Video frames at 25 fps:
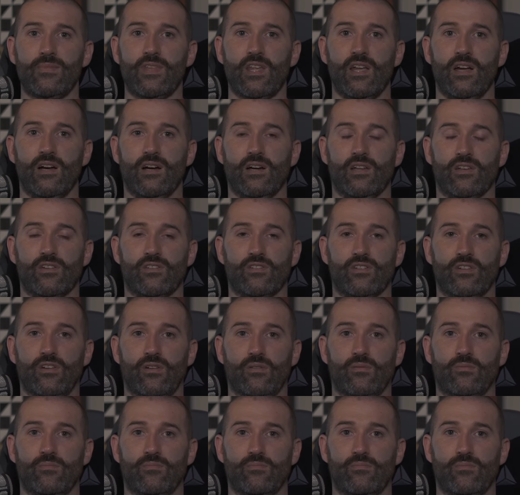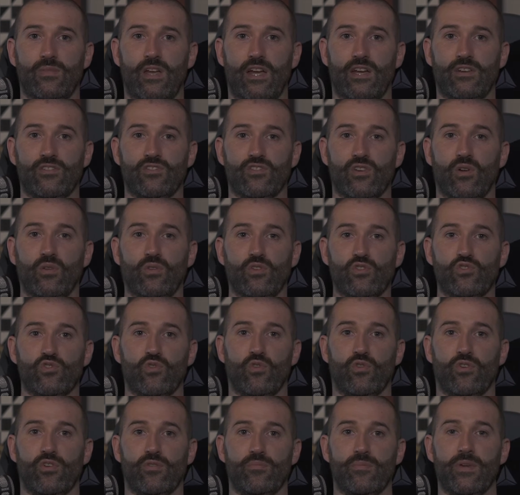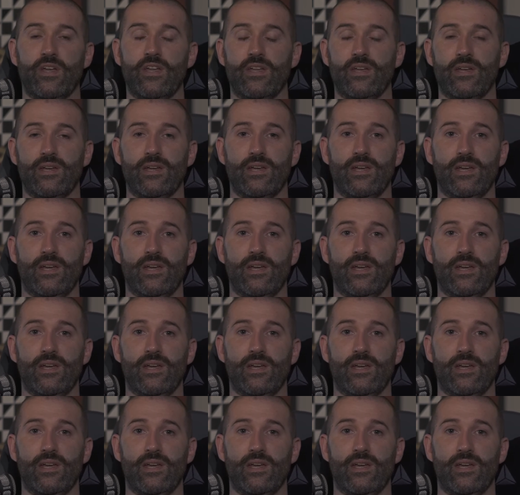and, head and shoulders shorter than me.